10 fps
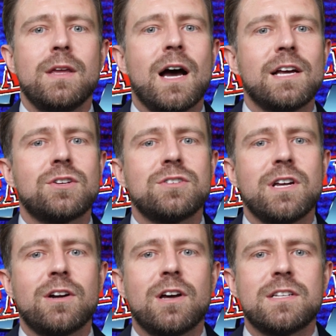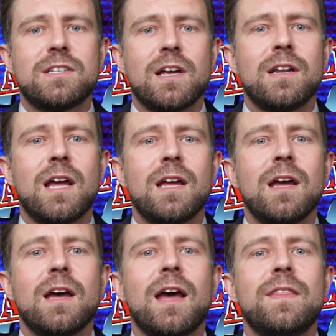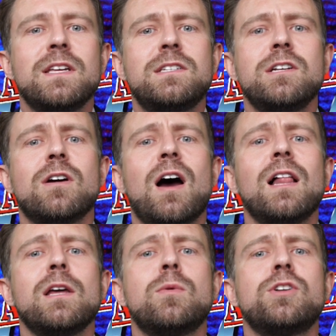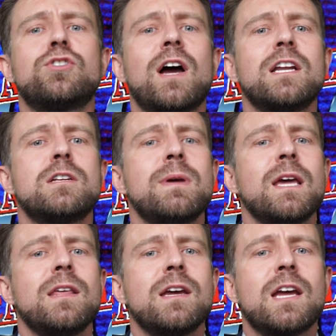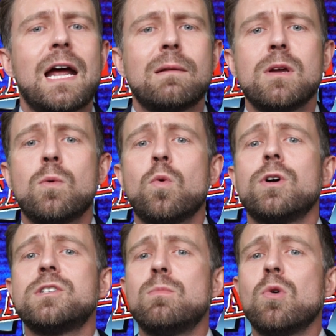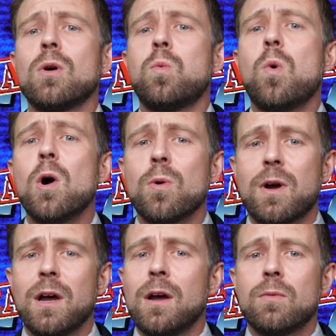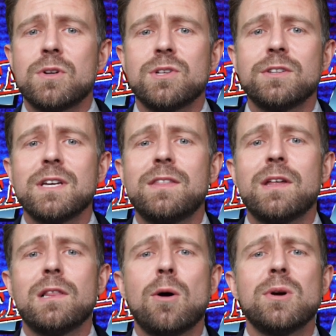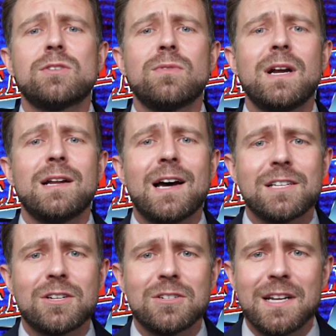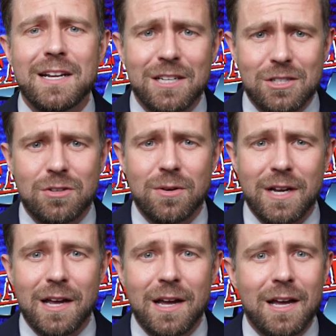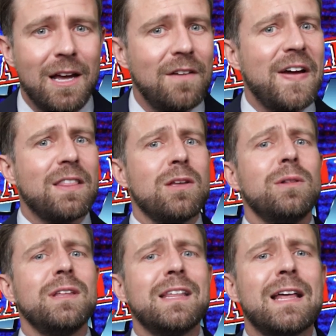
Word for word: The Oscars aired on Sunday, and this year Hollywood tried to make the Academy Awards more woke resulting in the lowest rated Oscars in history. In fact, the only